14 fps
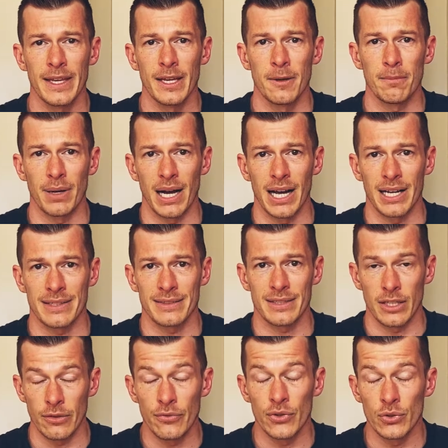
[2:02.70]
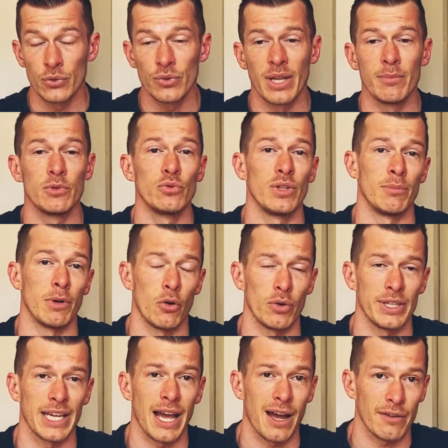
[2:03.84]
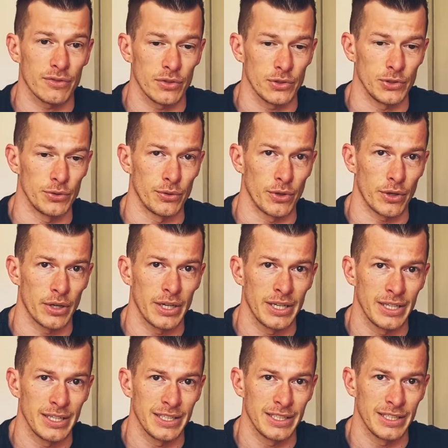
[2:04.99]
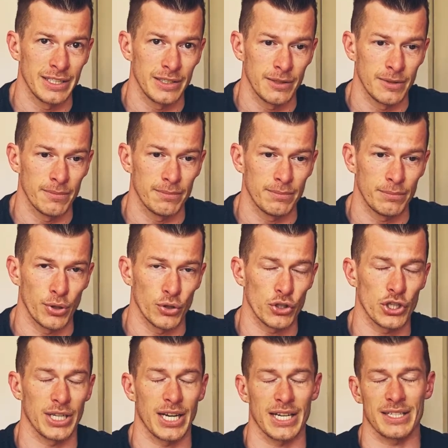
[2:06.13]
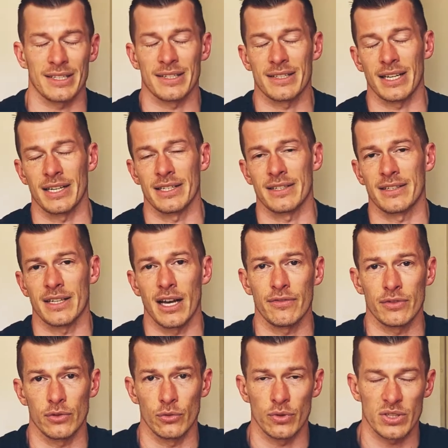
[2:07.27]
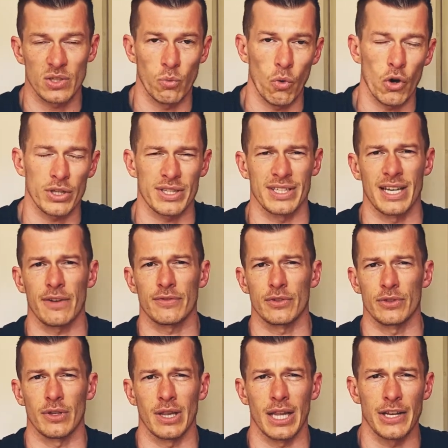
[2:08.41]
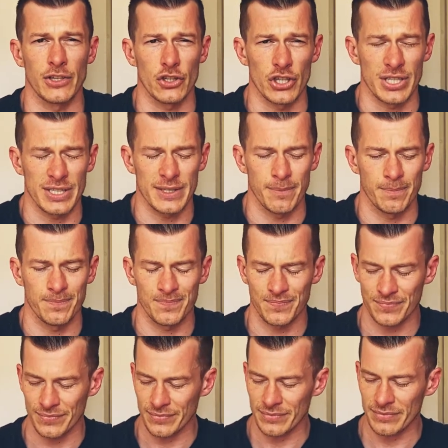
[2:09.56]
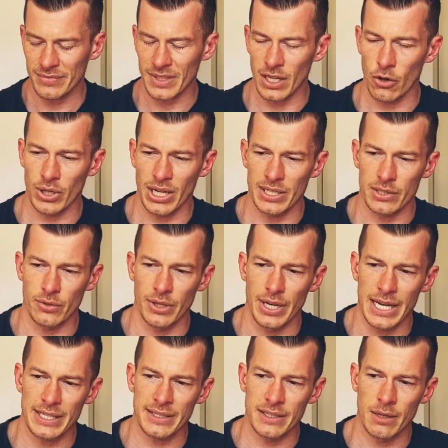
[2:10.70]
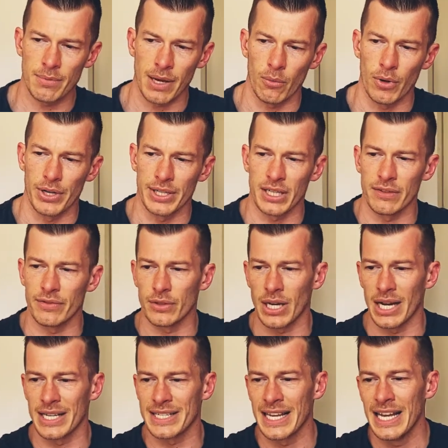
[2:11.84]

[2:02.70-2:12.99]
but if you do them only after your pushing exercises, after your squats and after your lunges. Okay, so the next tip I want to give you guys